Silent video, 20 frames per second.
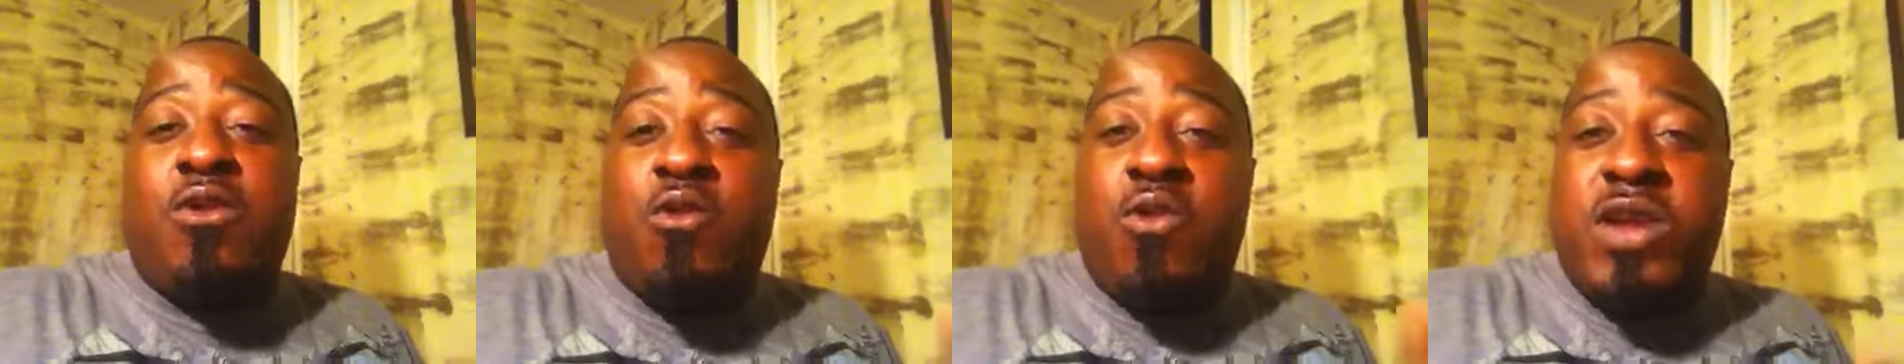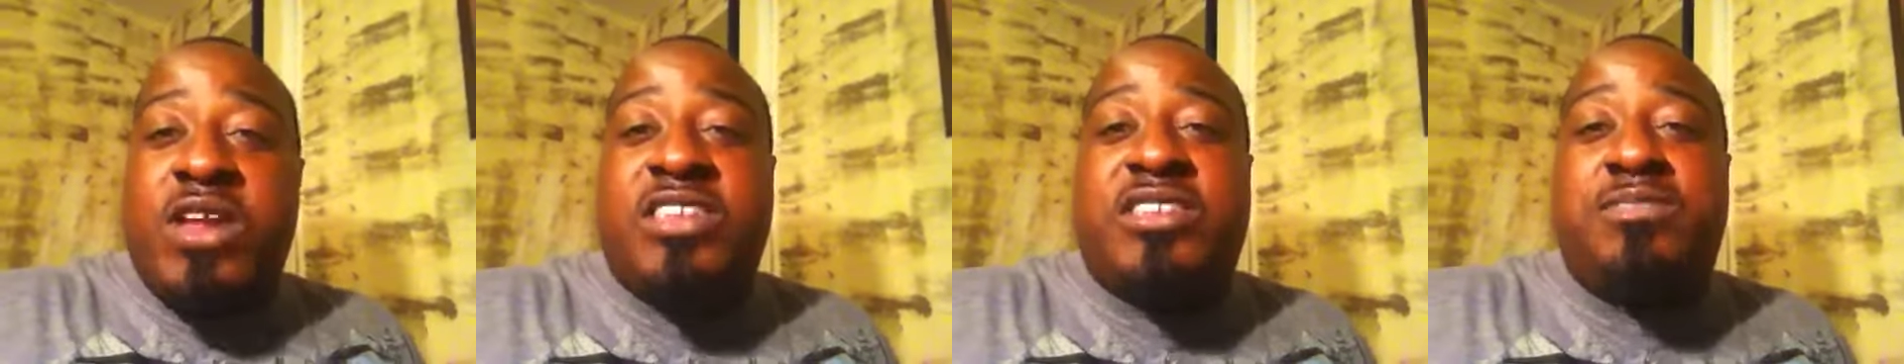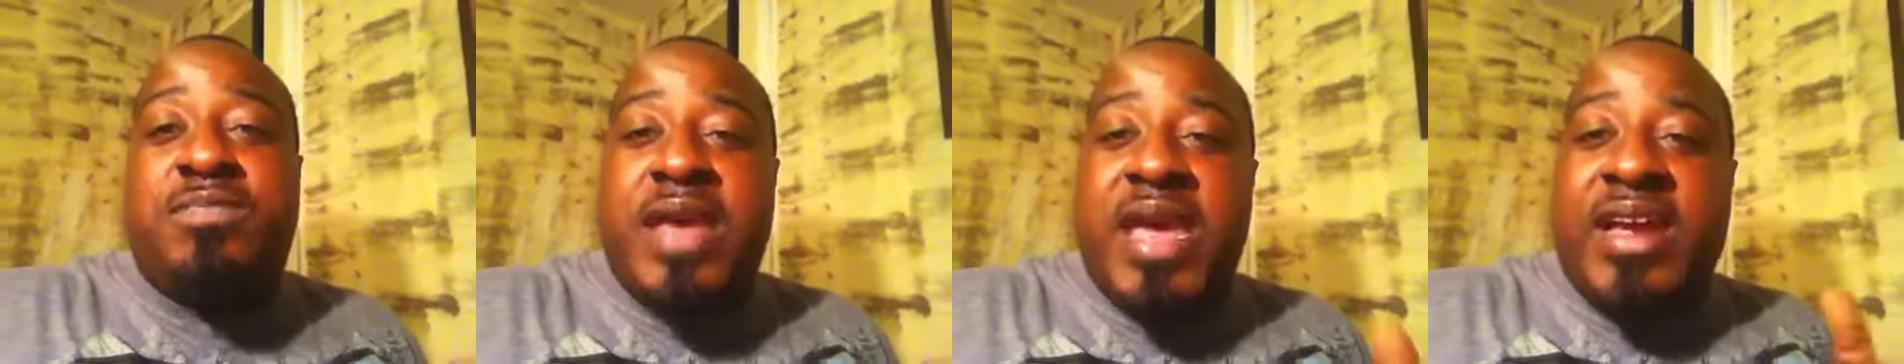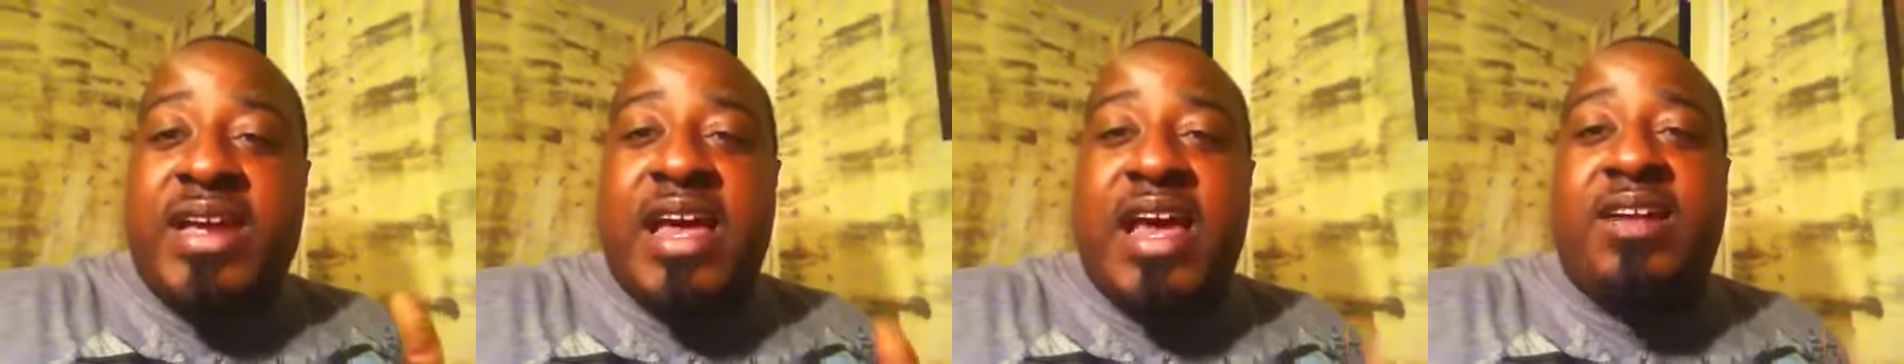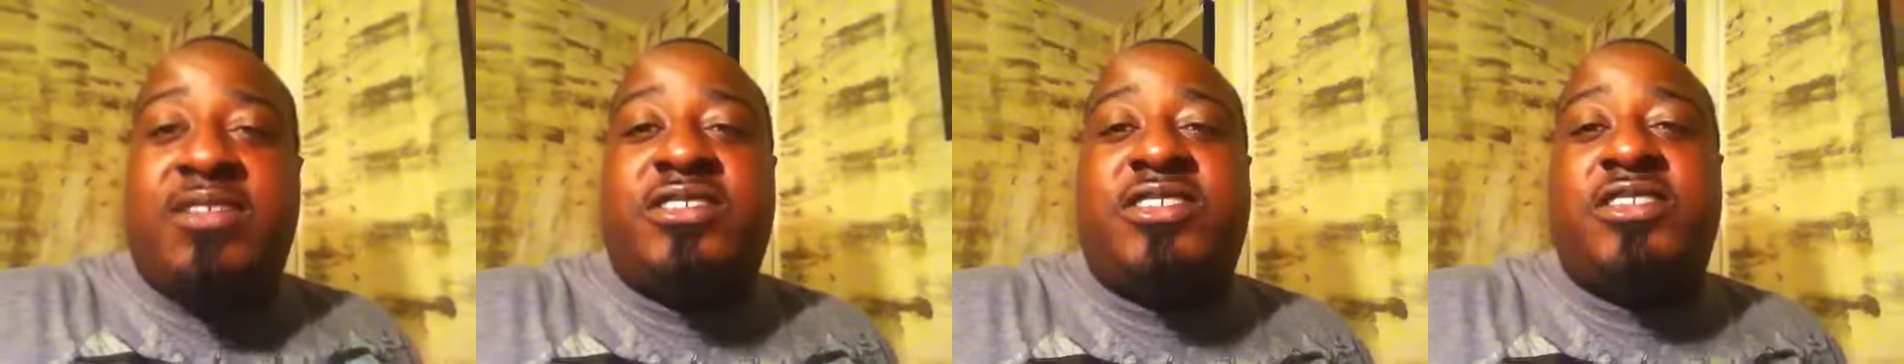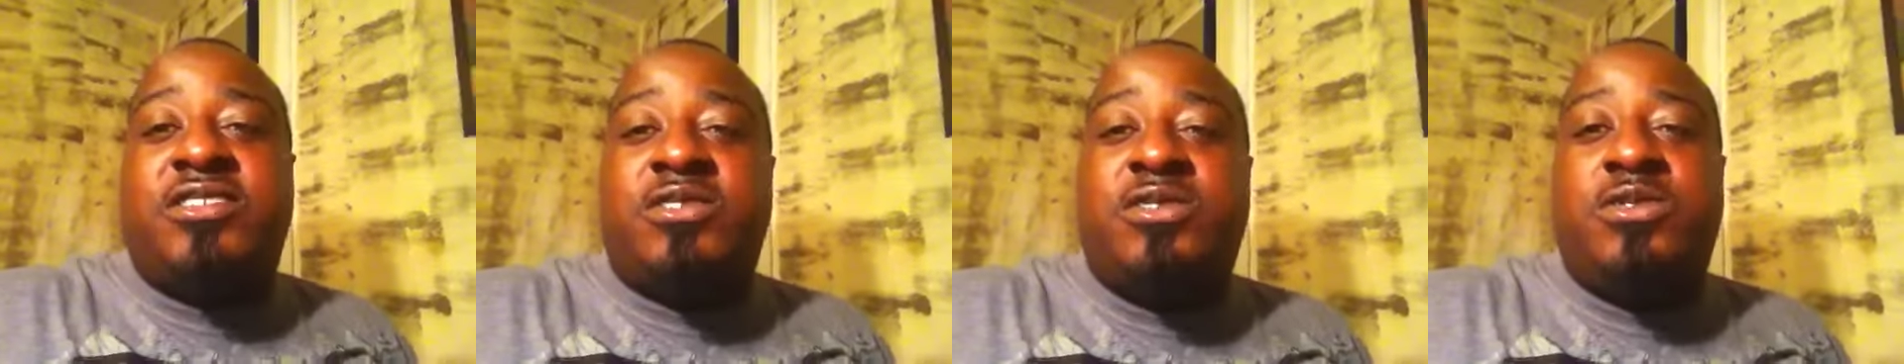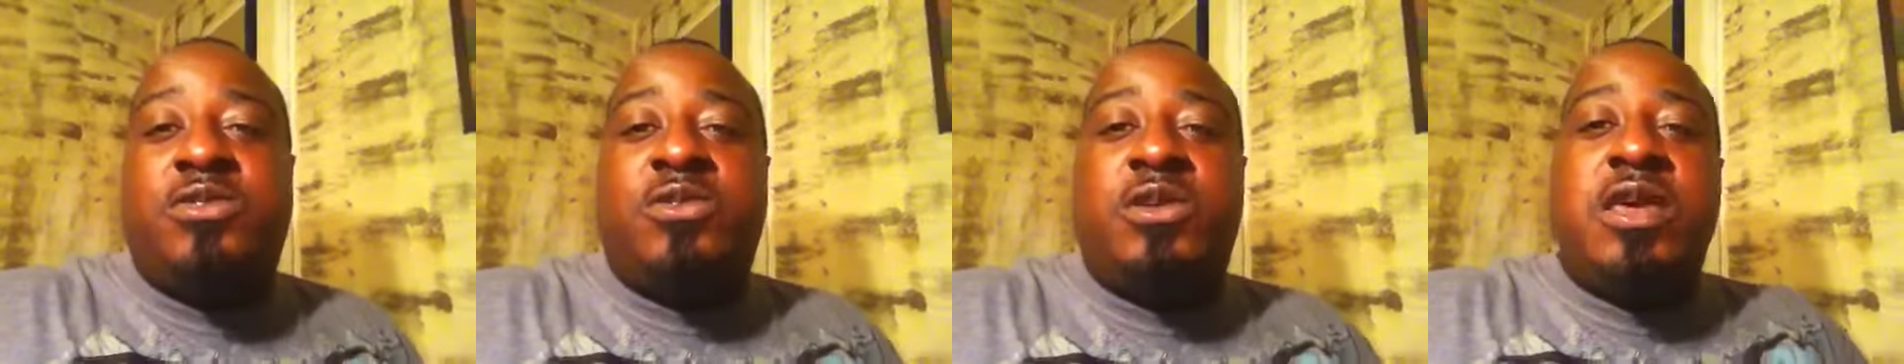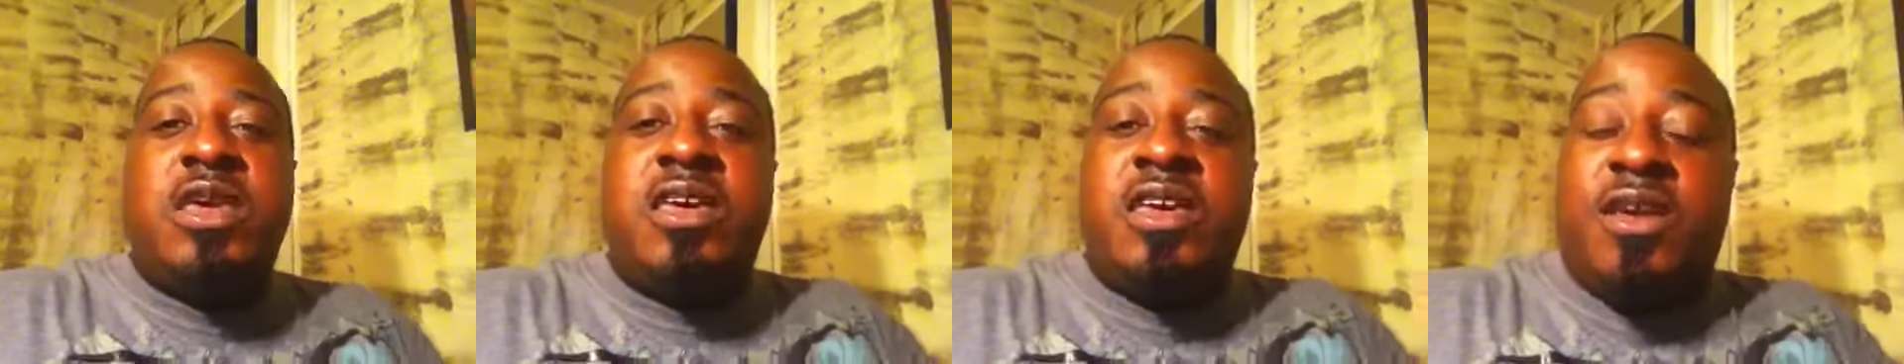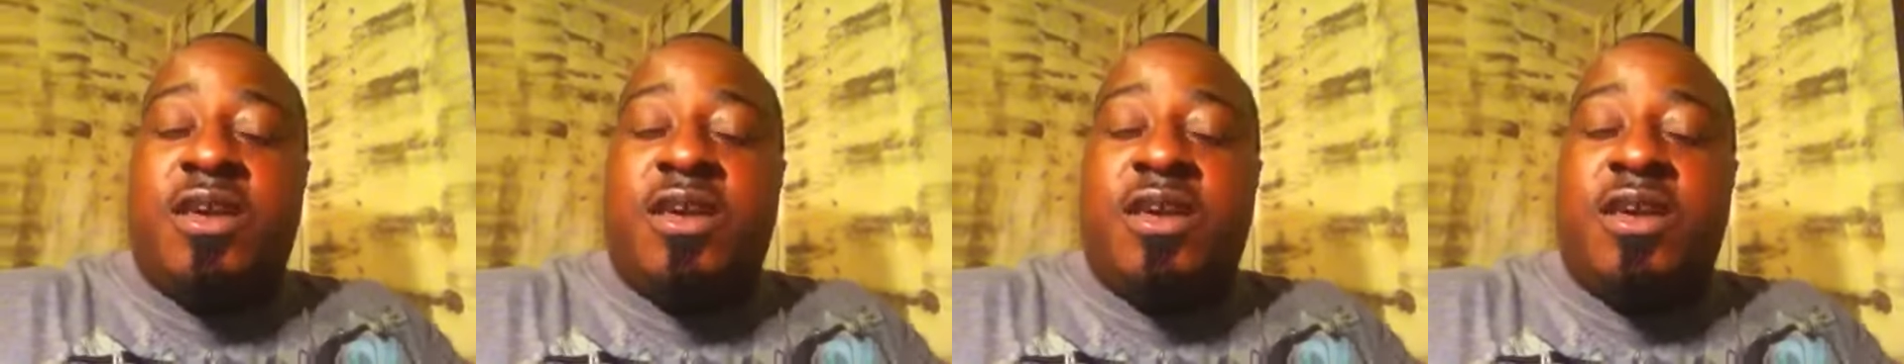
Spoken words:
reach back out to you.